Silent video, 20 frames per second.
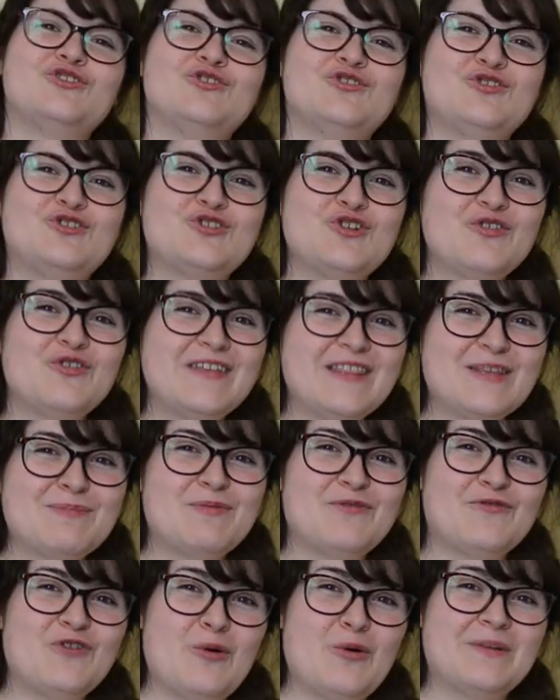During the
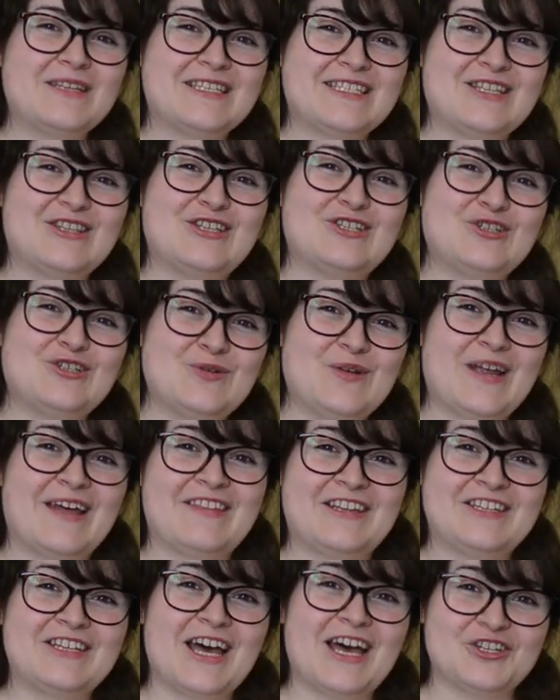performance to the Duke and
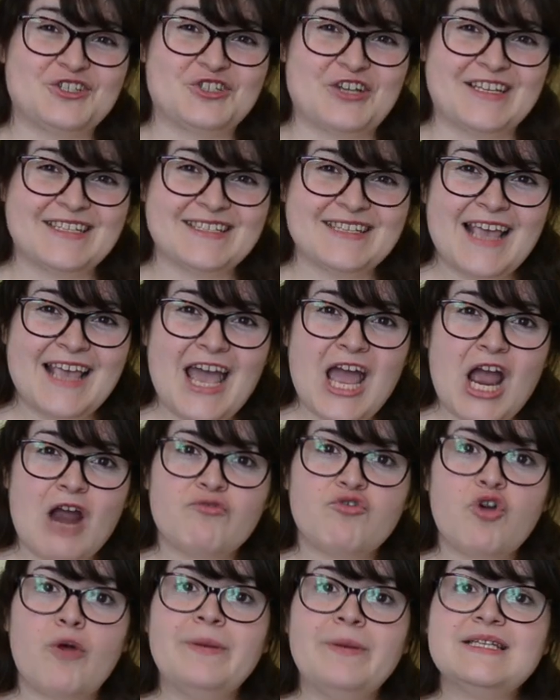the Duchess,
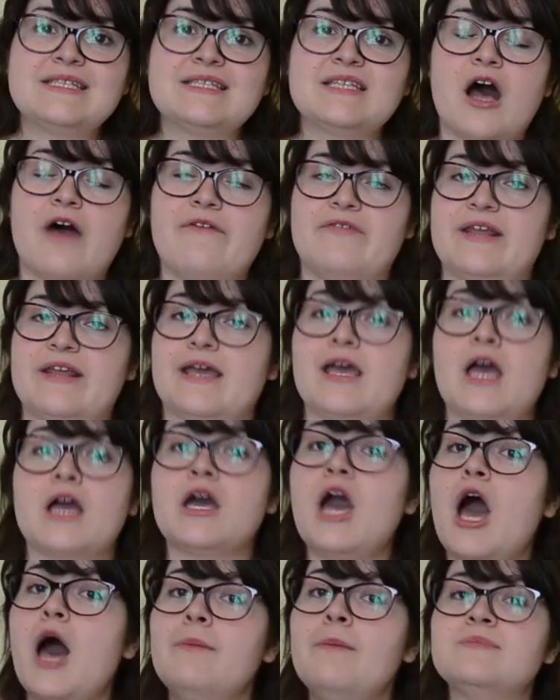Robin Starveling
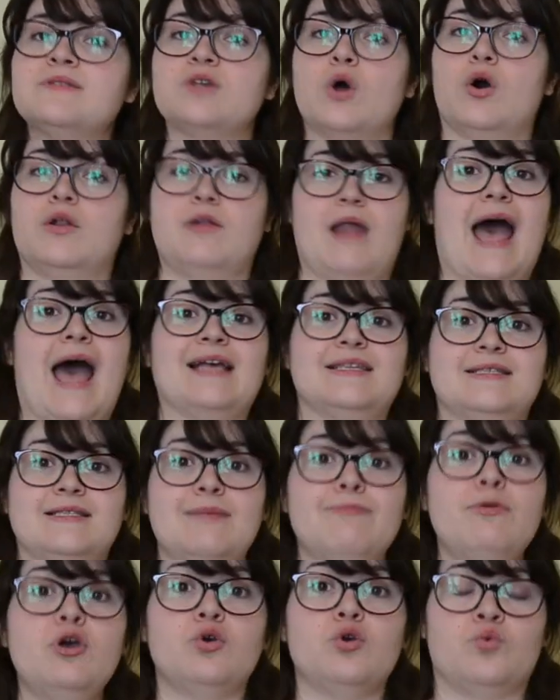comes on as the
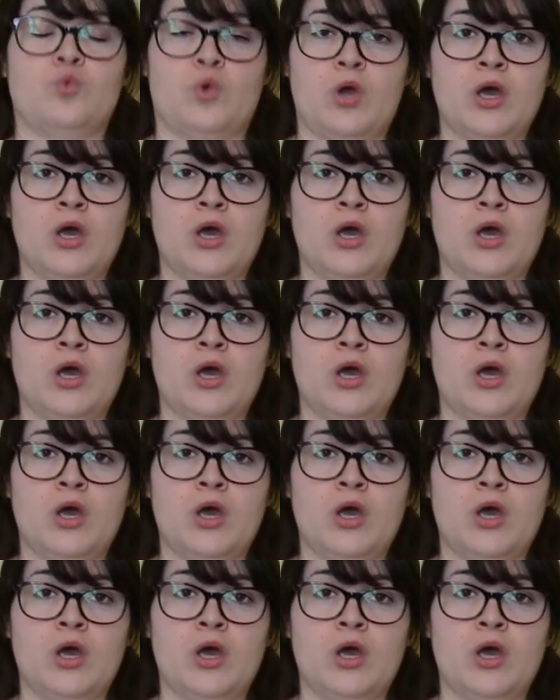moon,